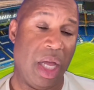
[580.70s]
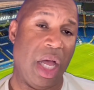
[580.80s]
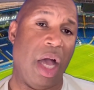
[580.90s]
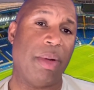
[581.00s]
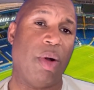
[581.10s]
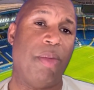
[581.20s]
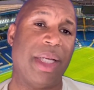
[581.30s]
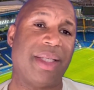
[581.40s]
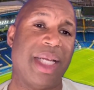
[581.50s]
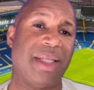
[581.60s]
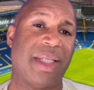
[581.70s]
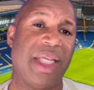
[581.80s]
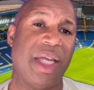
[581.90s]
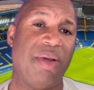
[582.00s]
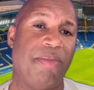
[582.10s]
I hope that all makes sense to
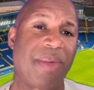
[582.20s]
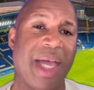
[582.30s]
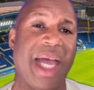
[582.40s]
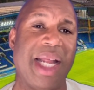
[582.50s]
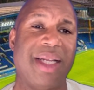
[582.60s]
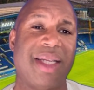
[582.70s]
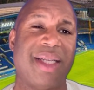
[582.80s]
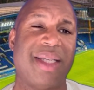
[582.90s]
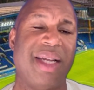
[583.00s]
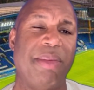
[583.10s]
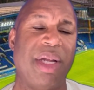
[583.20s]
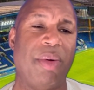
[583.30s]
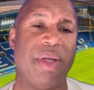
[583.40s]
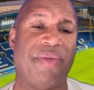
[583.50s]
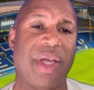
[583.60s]
you, and so let me know
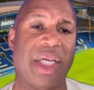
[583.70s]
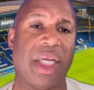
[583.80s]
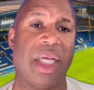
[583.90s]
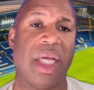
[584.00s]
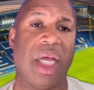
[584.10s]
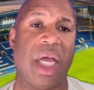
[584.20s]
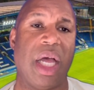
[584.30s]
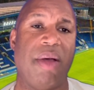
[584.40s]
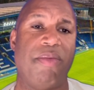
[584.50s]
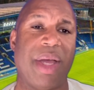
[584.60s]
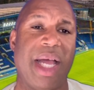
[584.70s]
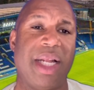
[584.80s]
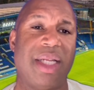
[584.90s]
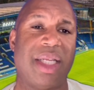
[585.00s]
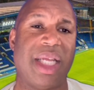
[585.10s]
what you think.
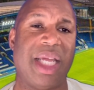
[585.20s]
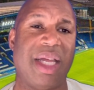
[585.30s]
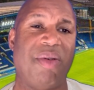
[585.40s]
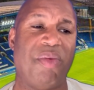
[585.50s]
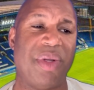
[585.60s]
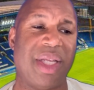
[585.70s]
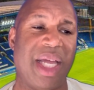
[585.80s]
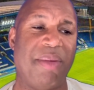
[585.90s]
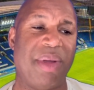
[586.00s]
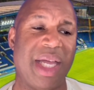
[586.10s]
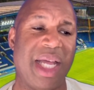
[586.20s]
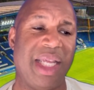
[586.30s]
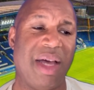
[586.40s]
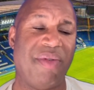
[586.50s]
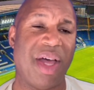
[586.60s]
And would there be
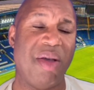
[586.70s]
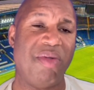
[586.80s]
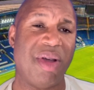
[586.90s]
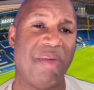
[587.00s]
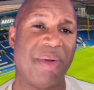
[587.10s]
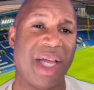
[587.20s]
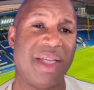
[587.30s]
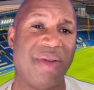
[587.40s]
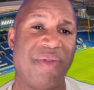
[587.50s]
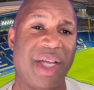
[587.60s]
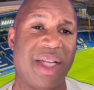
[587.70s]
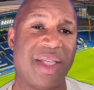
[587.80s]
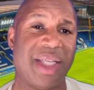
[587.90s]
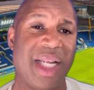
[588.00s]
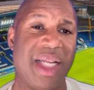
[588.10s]
any other homegrown players you're thinking
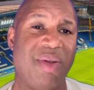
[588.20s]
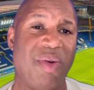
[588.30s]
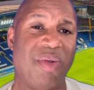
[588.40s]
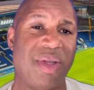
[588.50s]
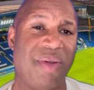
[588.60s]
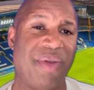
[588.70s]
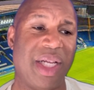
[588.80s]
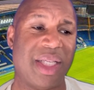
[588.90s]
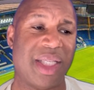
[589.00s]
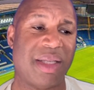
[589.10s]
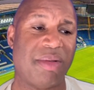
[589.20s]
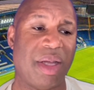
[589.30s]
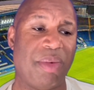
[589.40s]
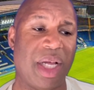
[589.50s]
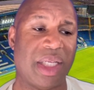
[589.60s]
of selling, or do you think
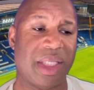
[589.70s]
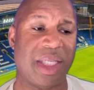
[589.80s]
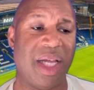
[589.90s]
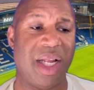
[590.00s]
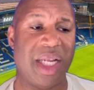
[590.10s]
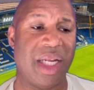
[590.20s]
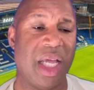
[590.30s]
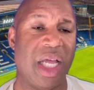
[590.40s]
someone like a Sterling